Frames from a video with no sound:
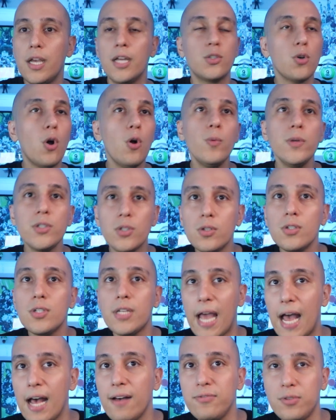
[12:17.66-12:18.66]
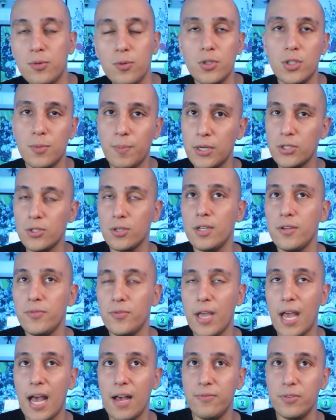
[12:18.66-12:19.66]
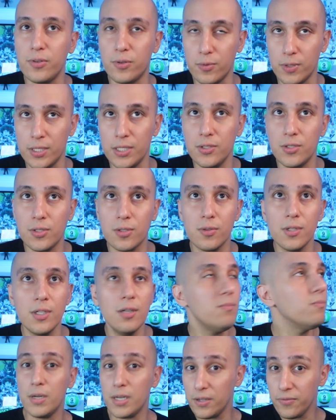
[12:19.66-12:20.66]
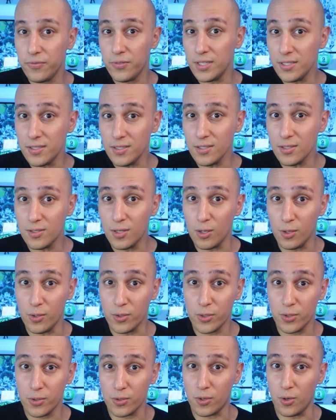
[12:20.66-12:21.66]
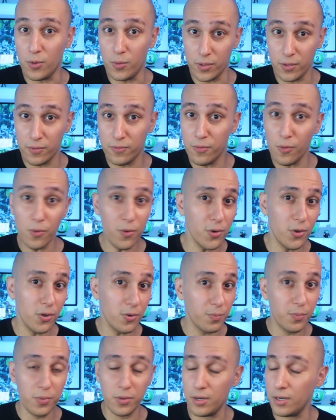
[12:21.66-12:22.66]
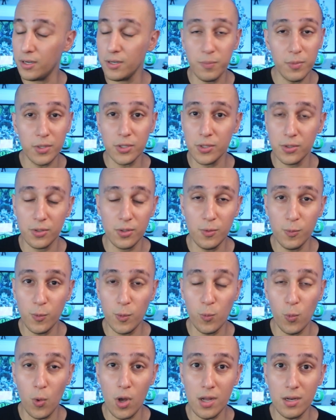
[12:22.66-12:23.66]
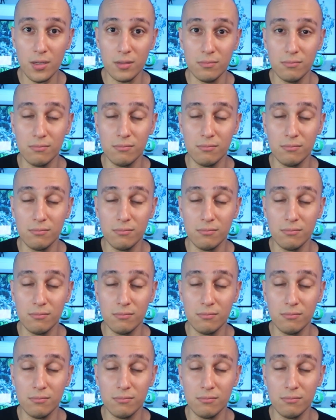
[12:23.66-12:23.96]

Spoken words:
It's always good to have two, especially if you have a green screen. But if this is the look you're going for, you're pretty much good with one.